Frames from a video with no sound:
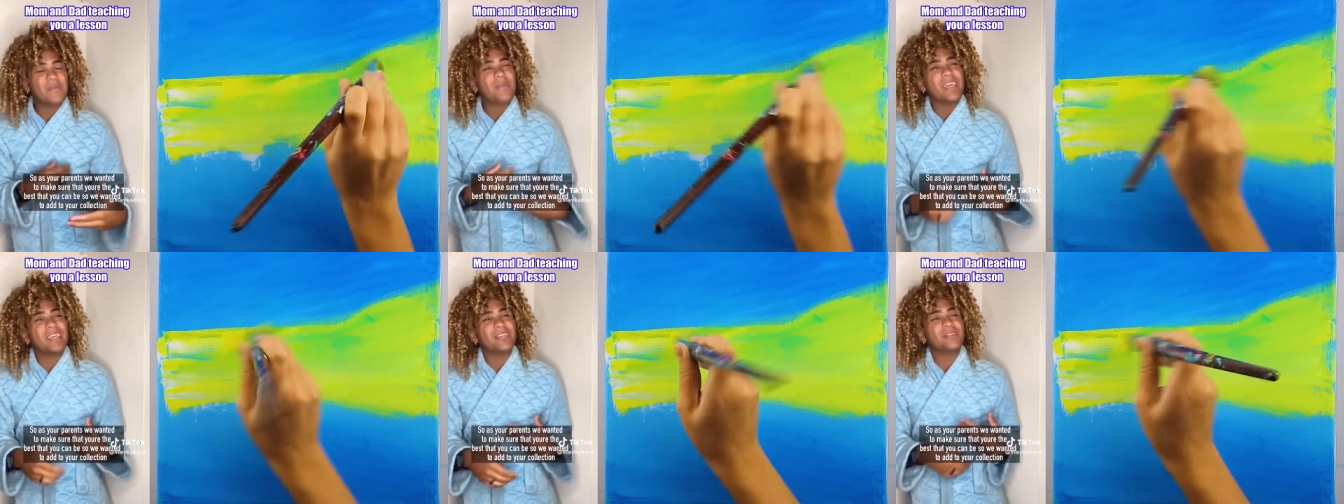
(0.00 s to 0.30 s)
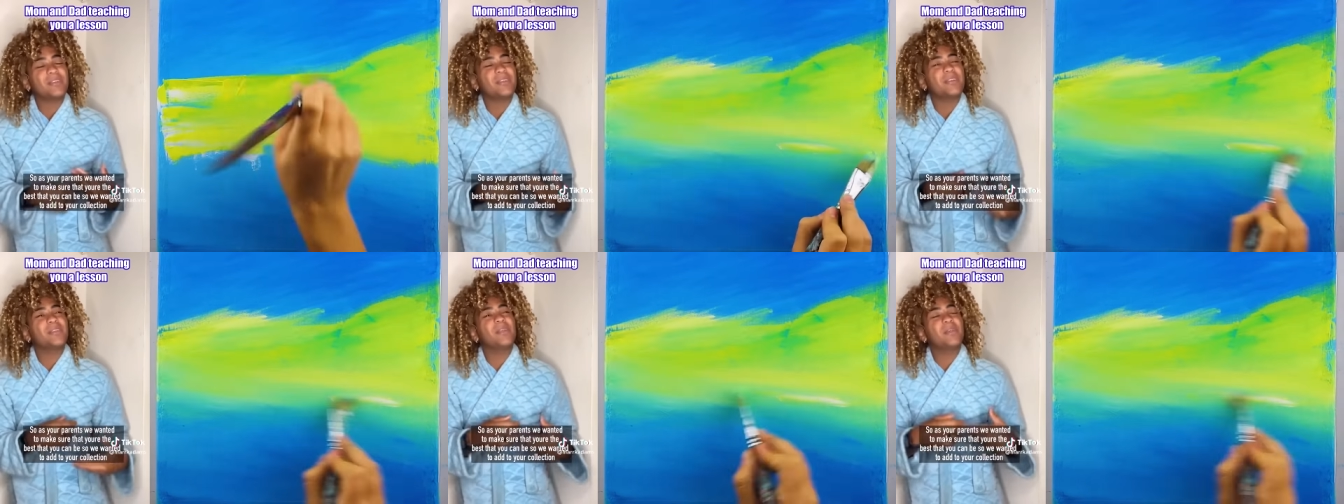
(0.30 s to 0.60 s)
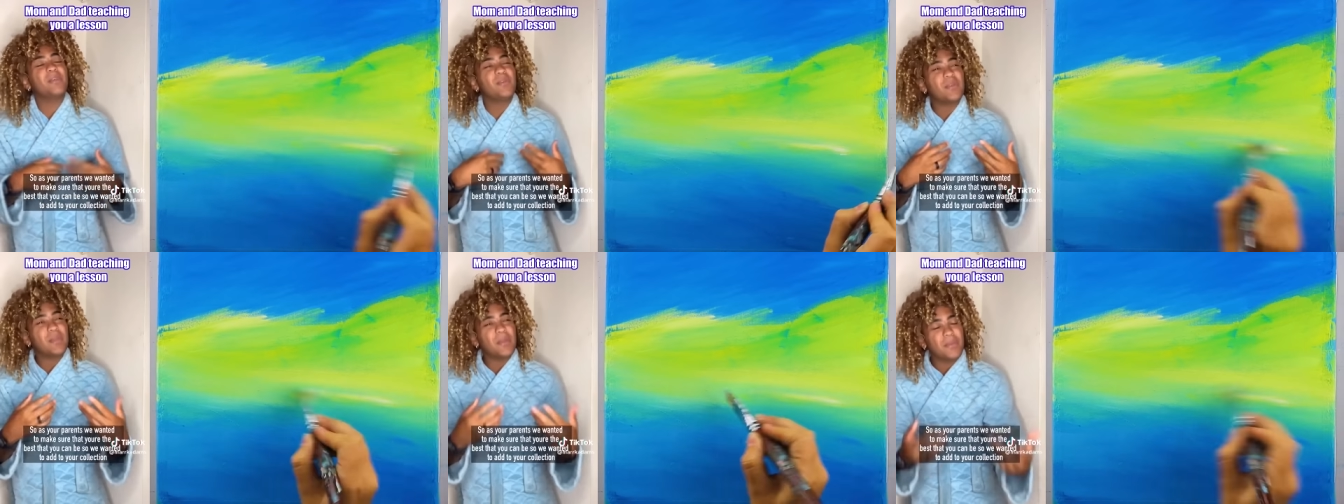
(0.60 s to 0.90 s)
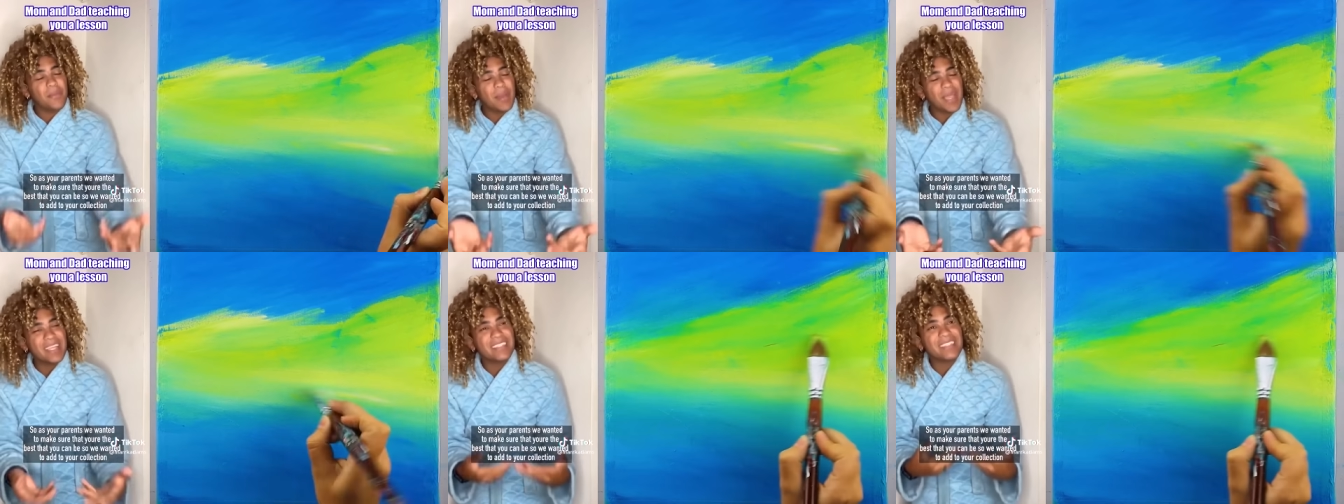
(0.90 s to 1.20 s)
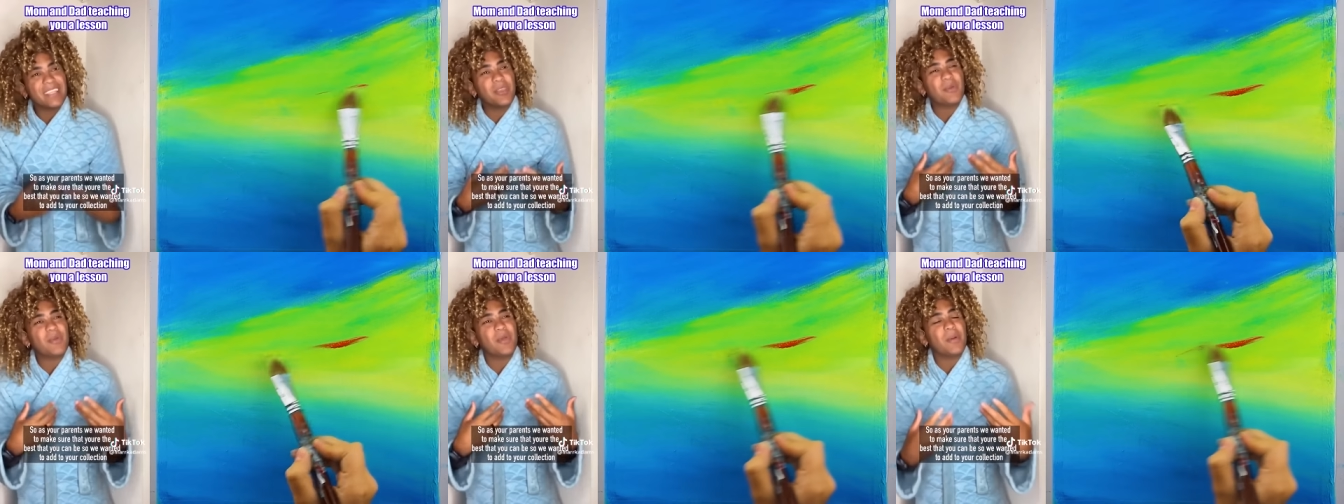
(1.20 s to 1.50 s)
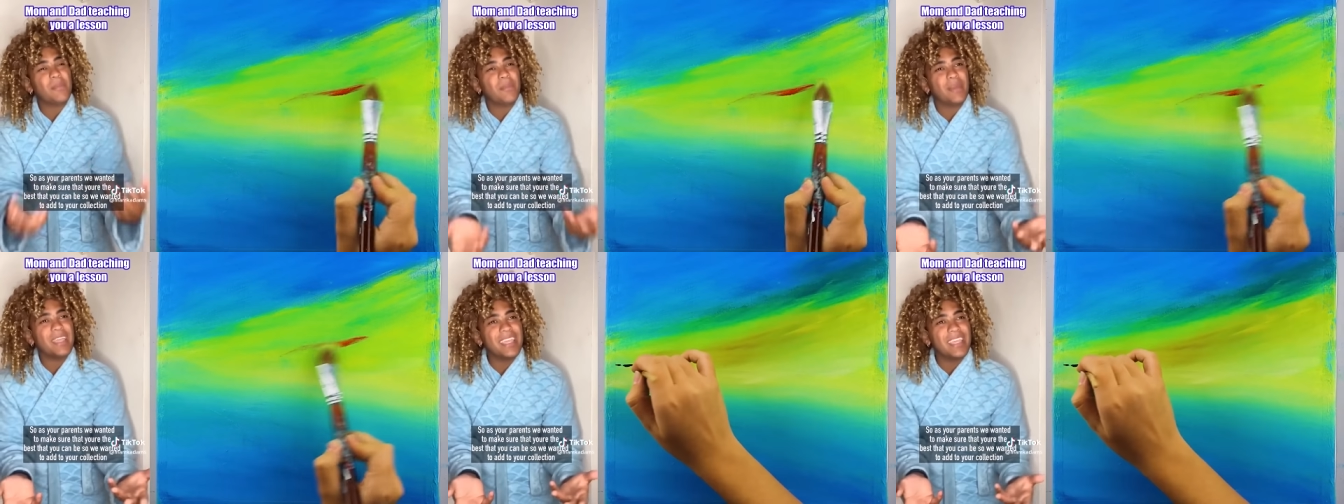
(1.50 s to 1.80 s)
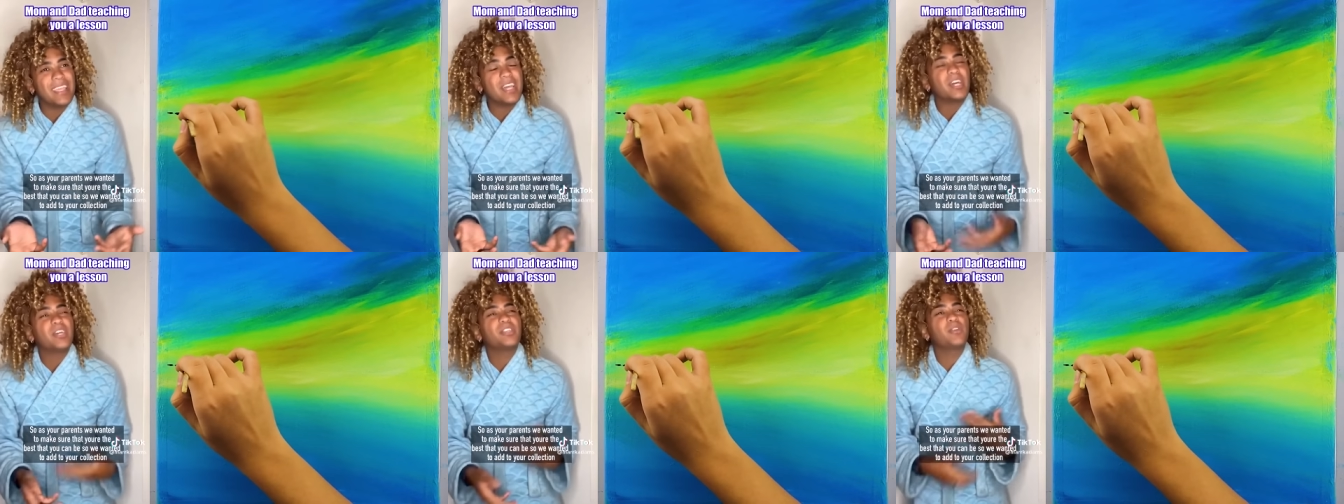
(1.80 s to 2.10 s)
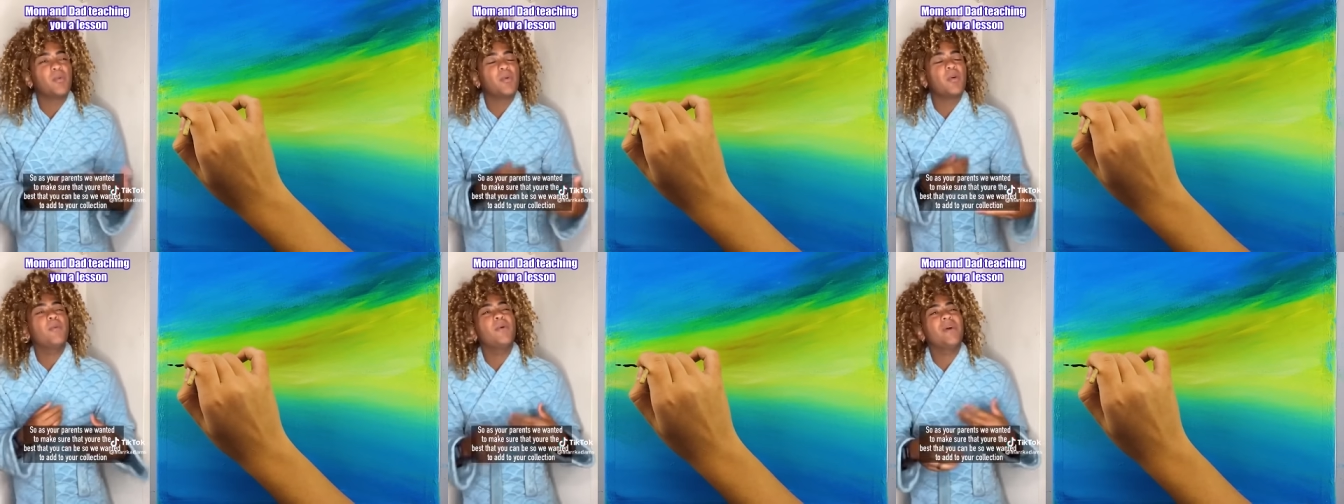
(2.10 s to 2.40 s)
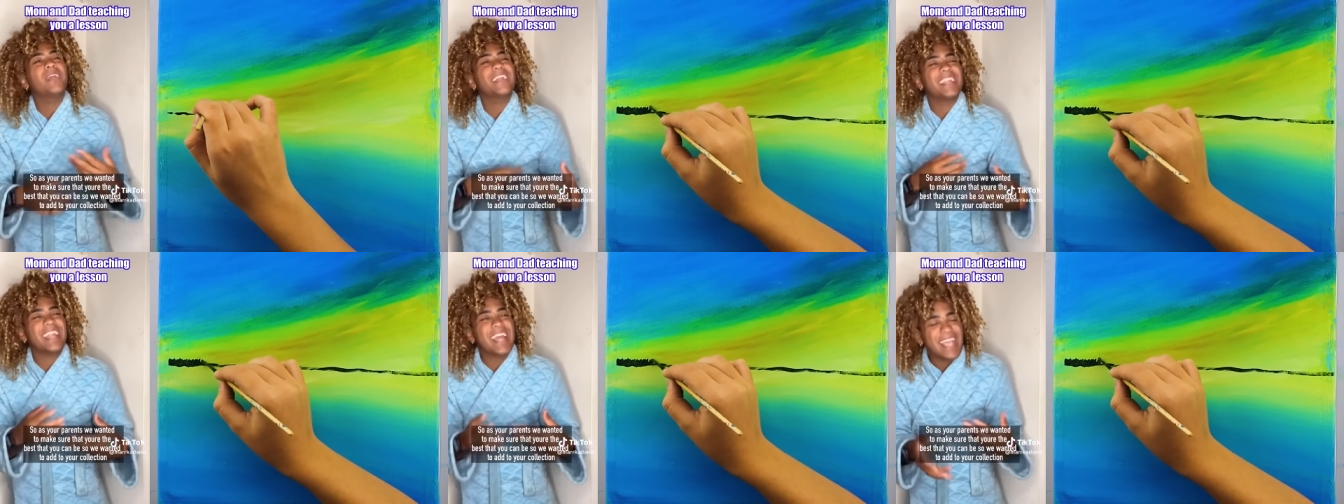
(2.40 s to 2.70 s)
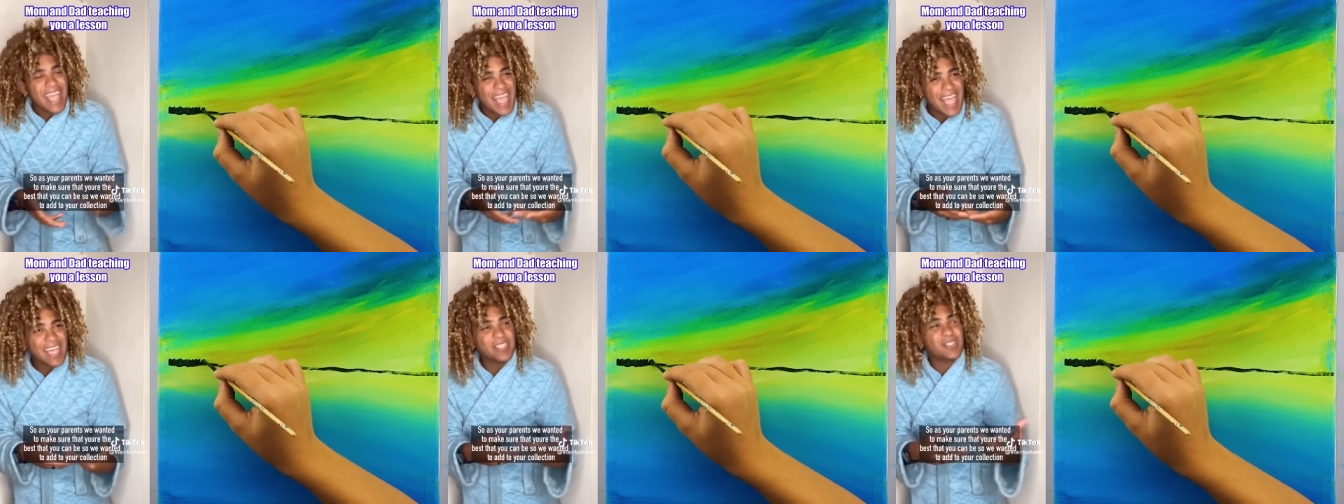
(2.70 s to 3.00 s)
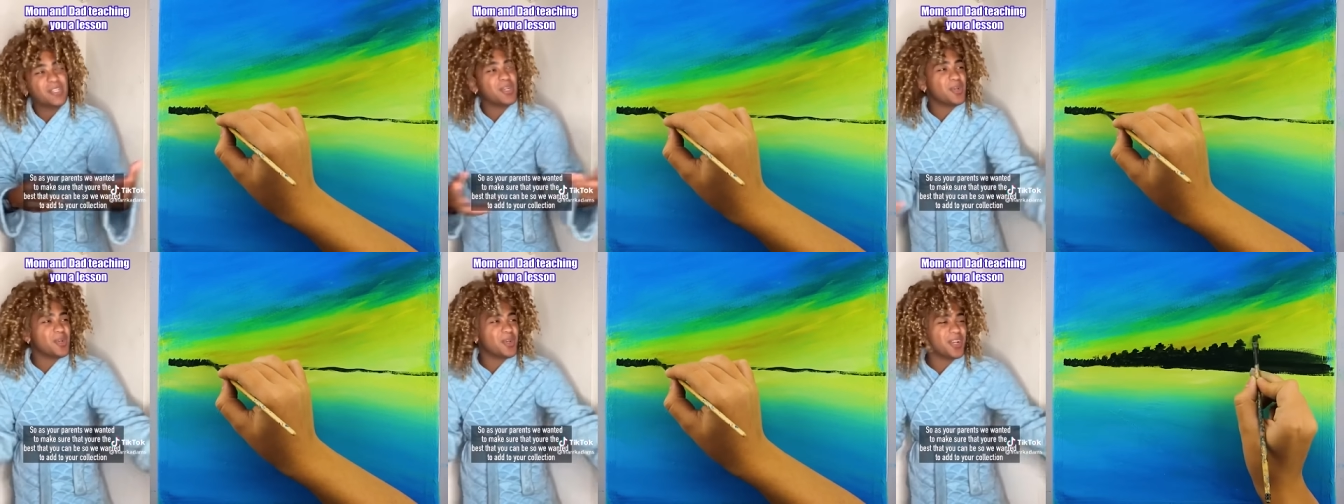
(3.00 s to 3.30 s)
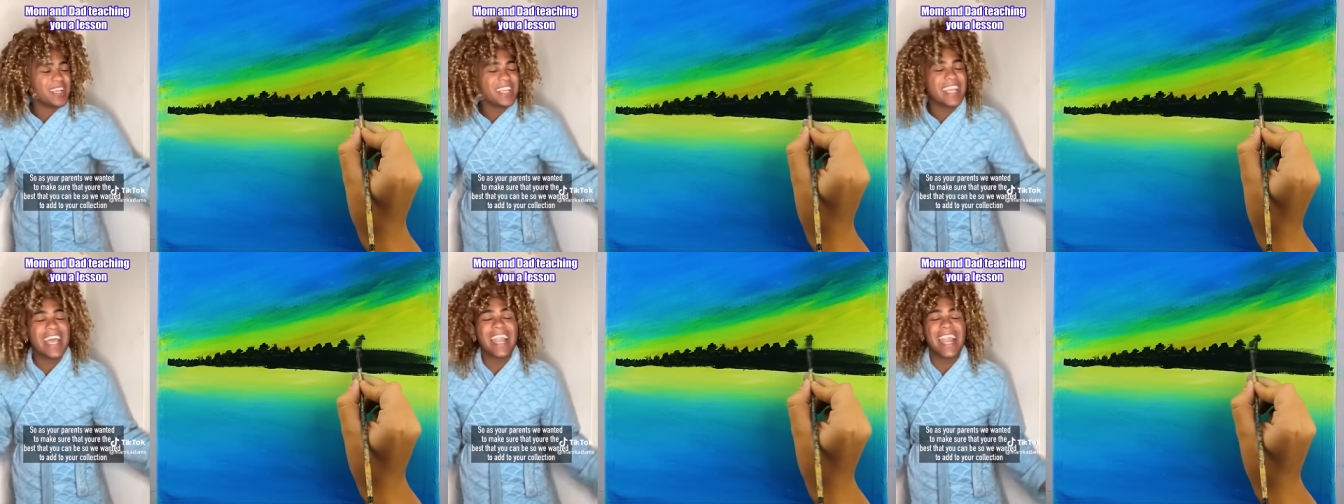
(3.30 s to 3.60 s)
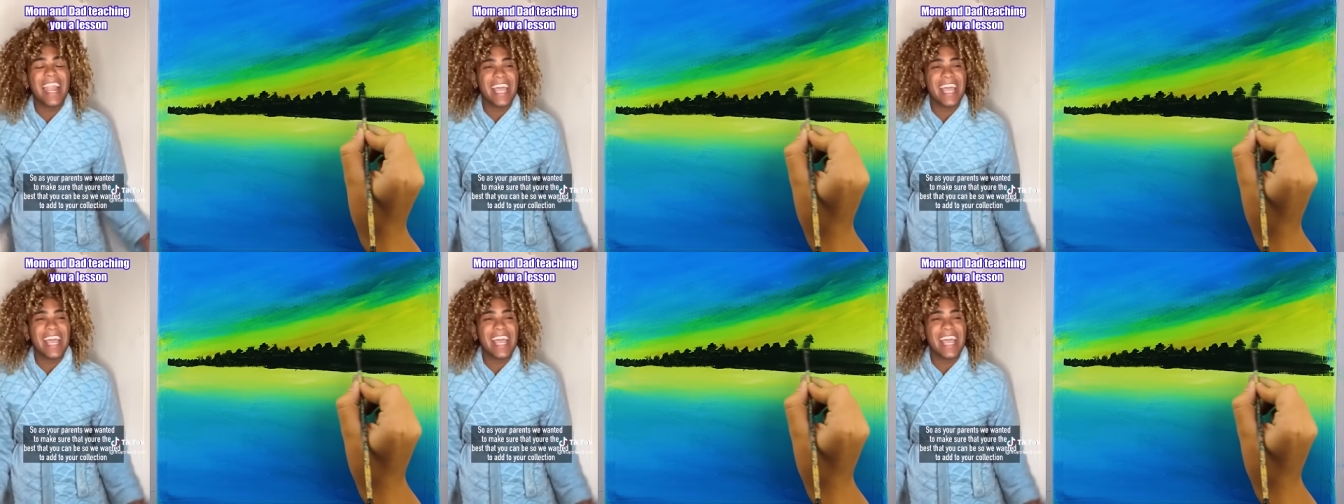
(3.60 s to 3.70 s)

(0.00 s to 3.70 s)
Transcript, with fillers: to make sure that you're the best that you could be. So, we wanted to add to your